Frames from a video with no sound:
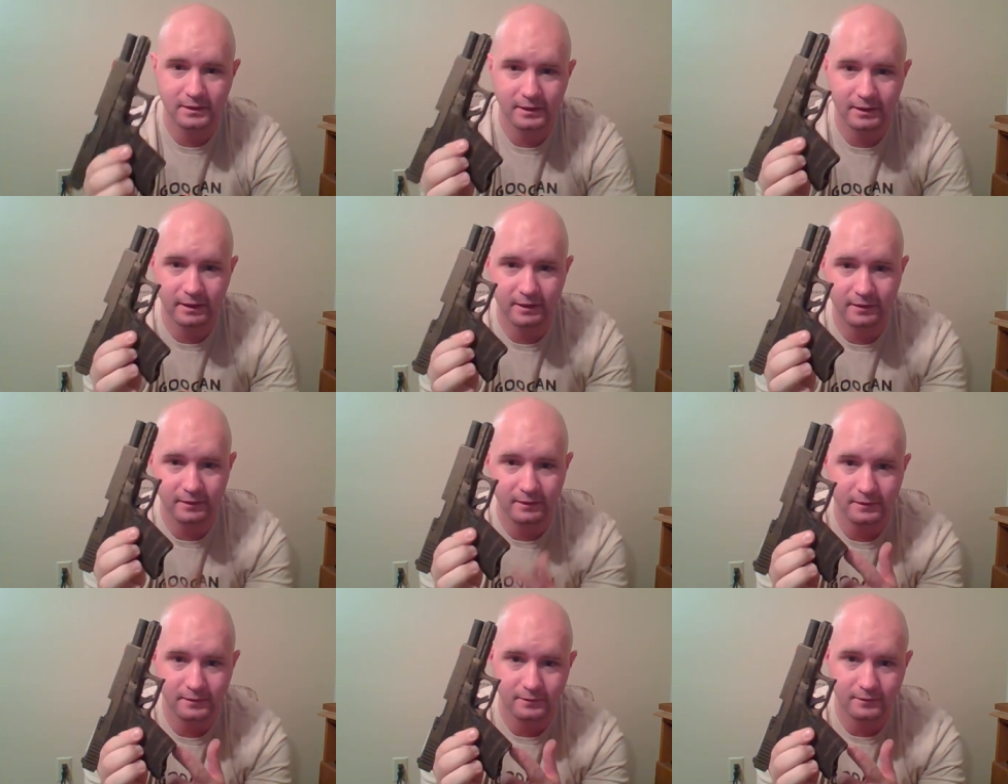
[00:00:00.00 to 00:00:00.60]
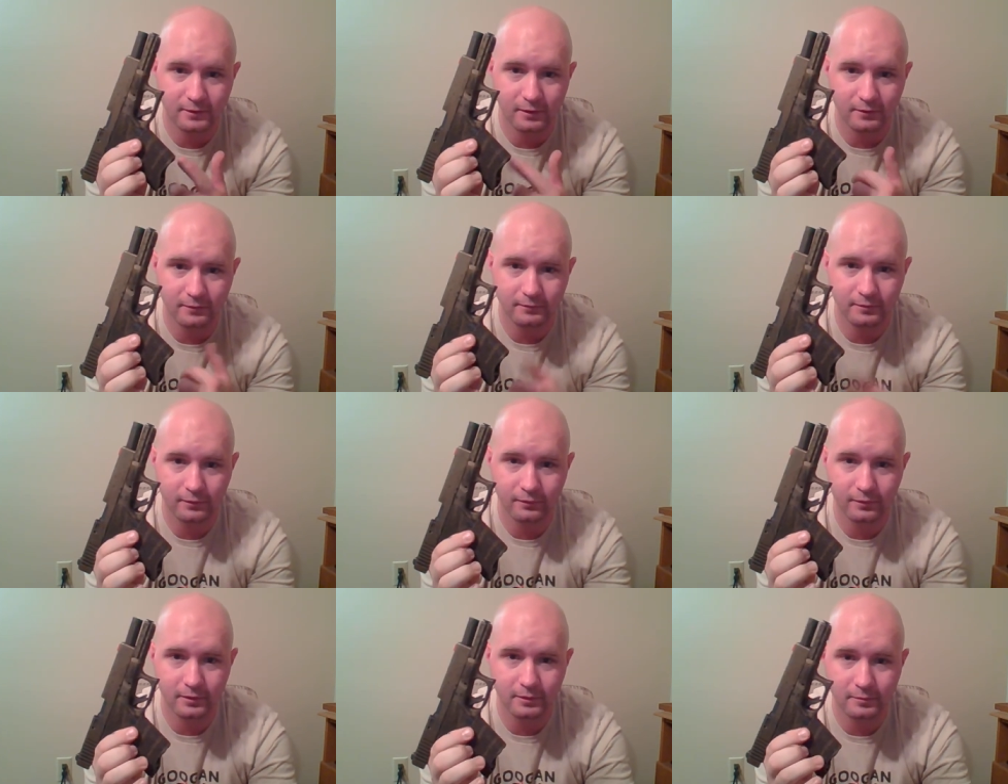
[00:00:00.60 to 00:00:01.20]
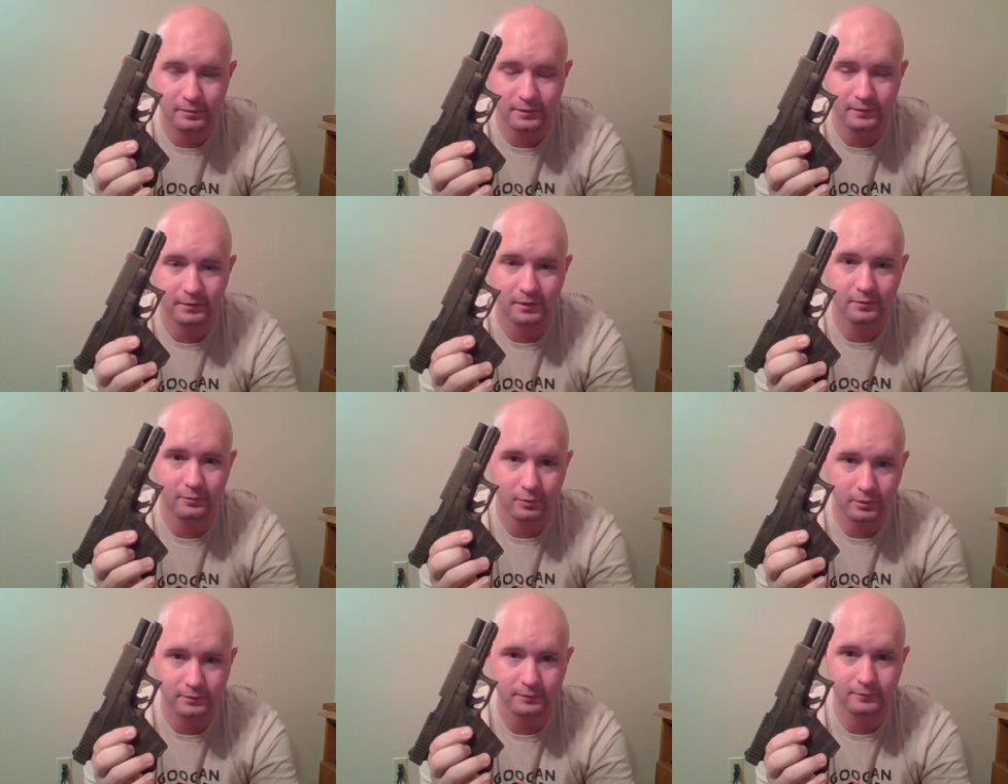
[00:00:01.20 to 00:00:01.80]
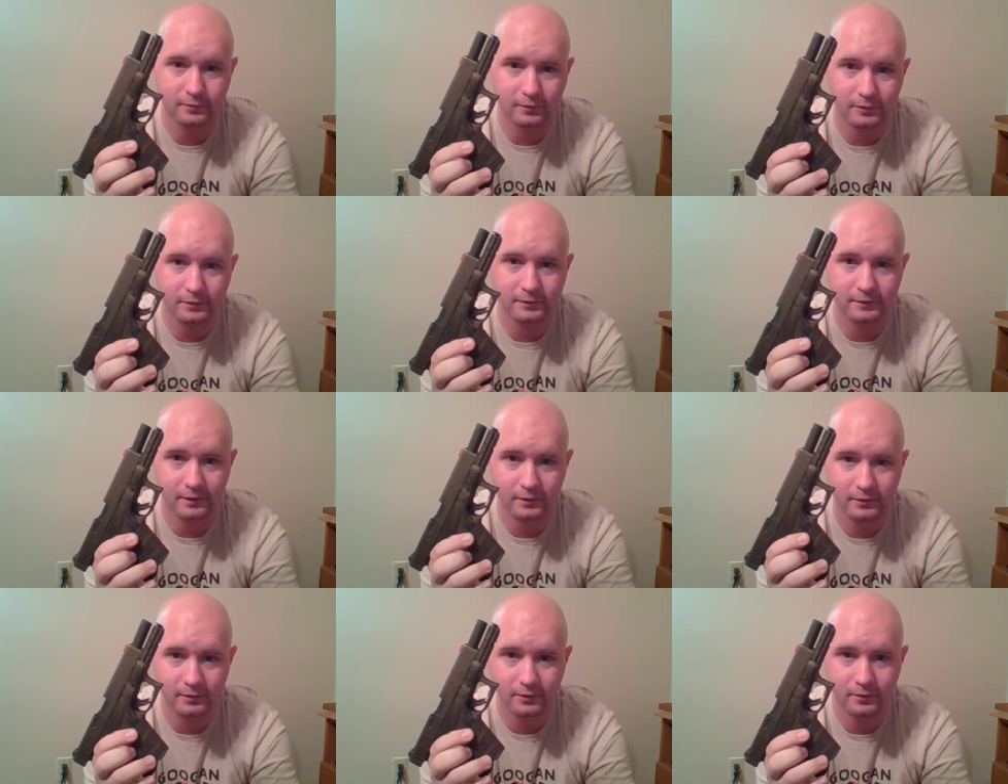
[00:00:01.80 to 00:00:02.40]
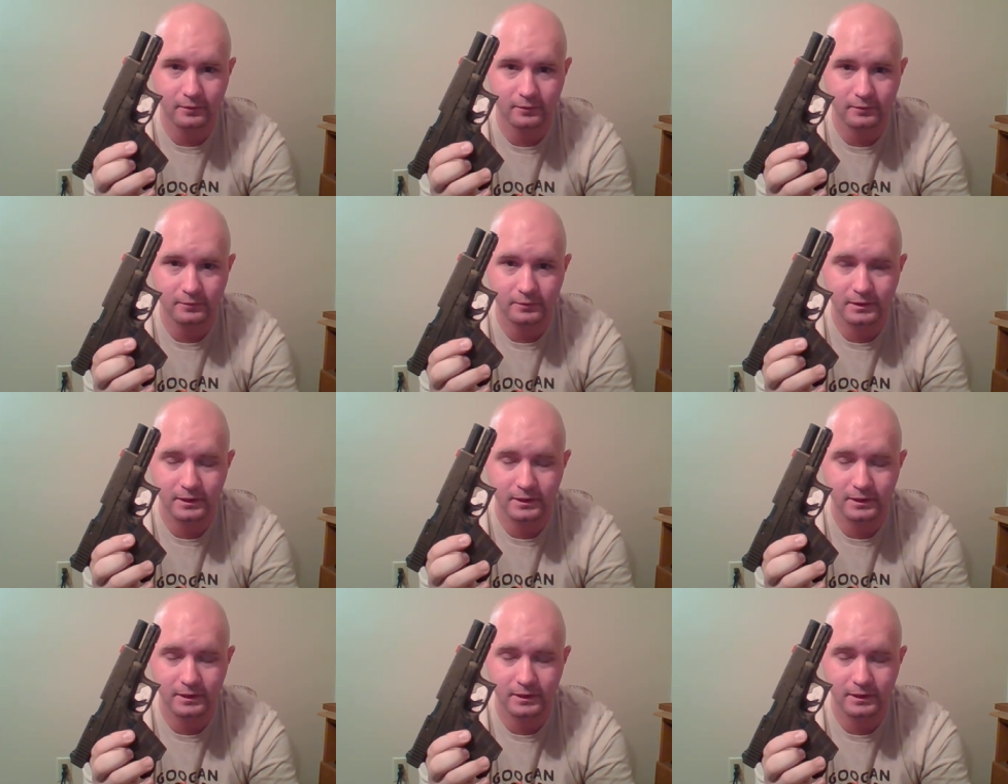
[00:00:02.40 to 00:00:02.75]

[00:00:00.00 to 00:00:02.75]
And this done for free because I was working for a Cerakoter.